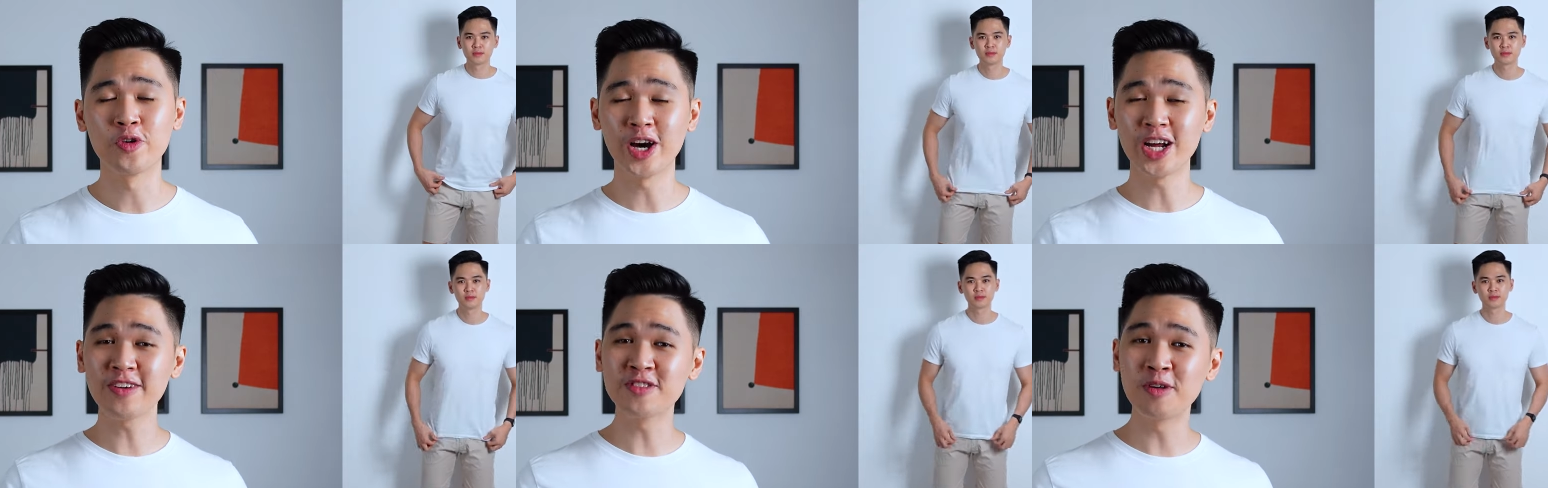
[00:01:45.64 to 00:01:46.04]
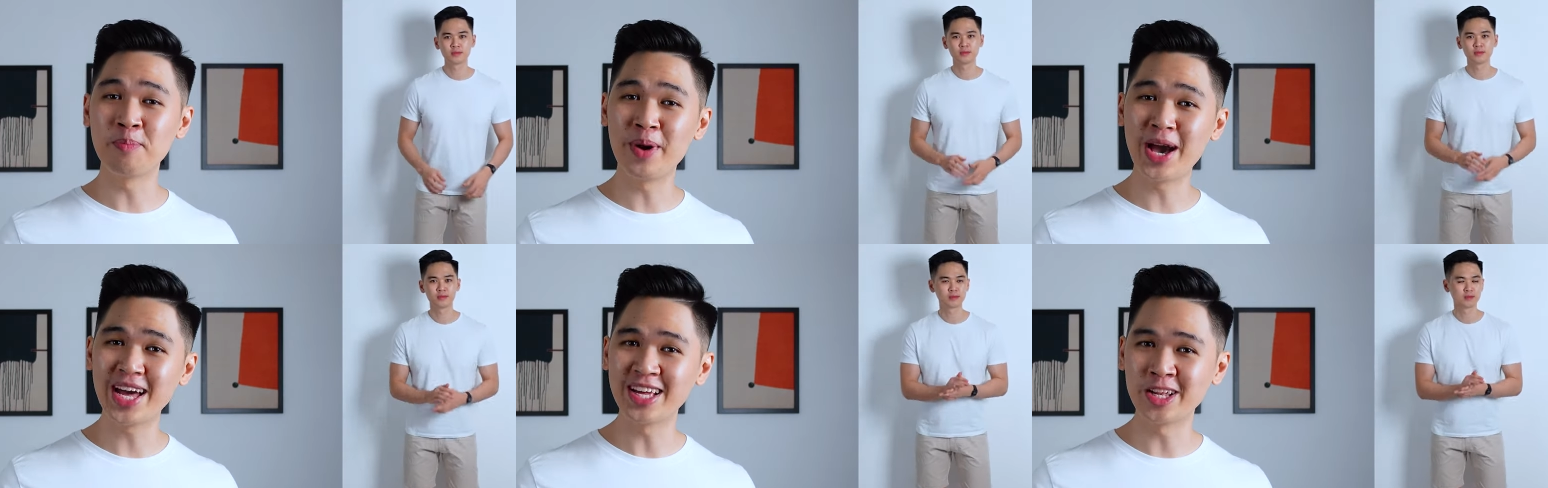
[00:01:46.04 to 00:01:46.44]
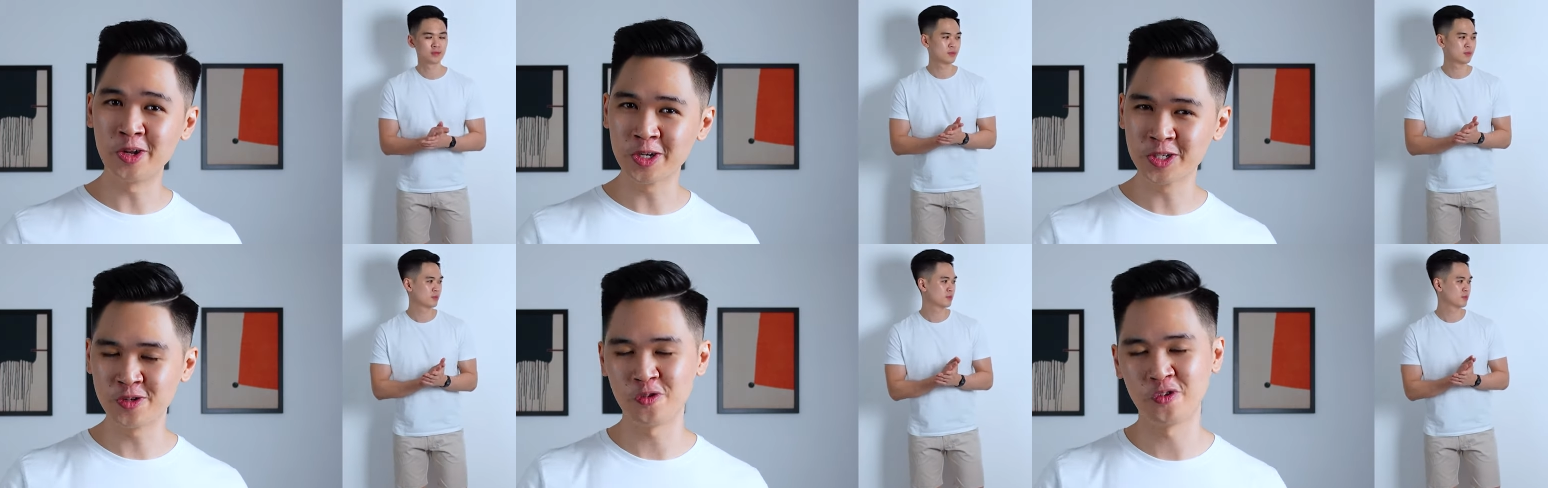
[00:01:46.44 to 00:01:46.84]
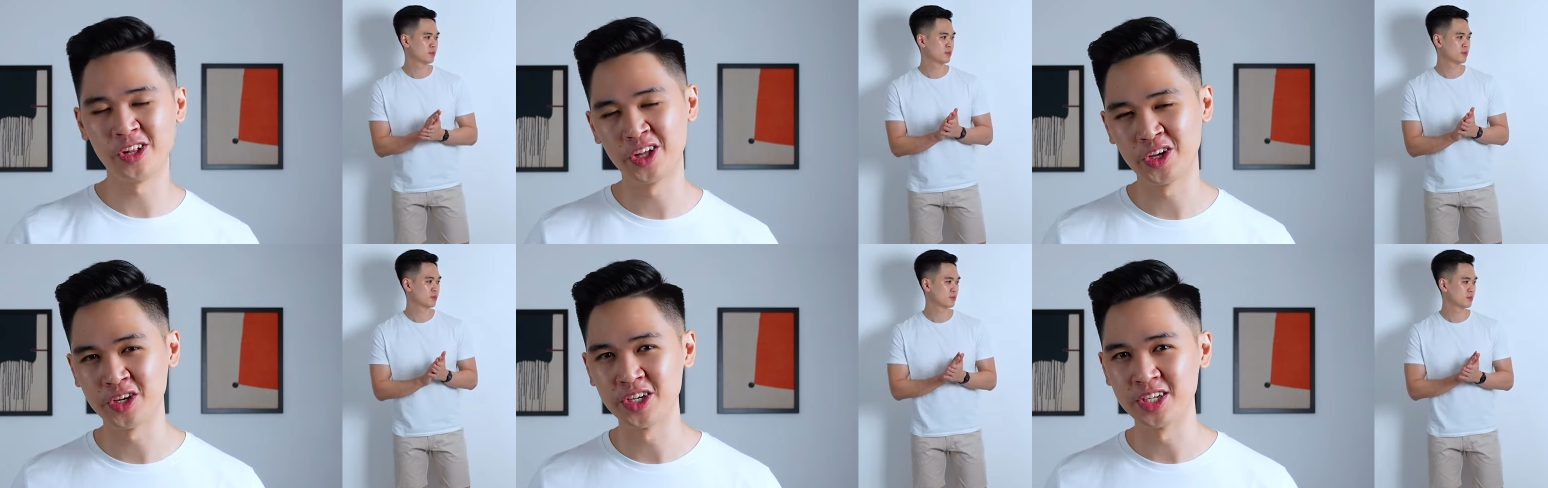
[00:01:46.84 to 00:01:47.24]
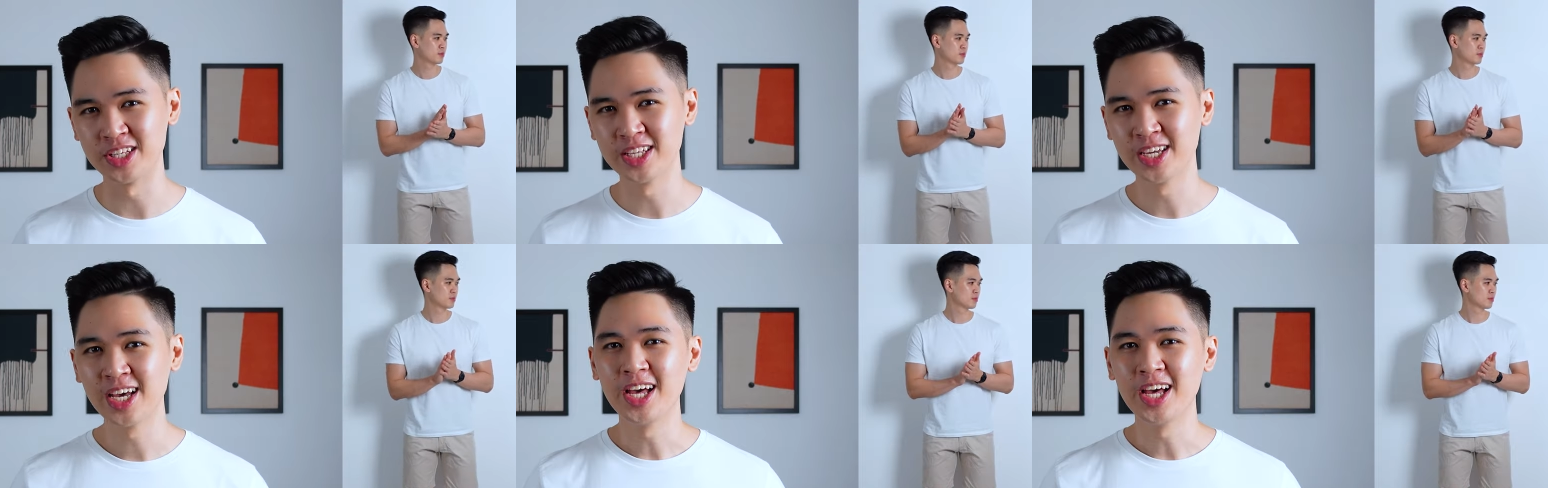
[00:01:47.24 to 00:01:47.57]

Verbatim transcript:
Speaker 1: Right off the bat, it looks really good.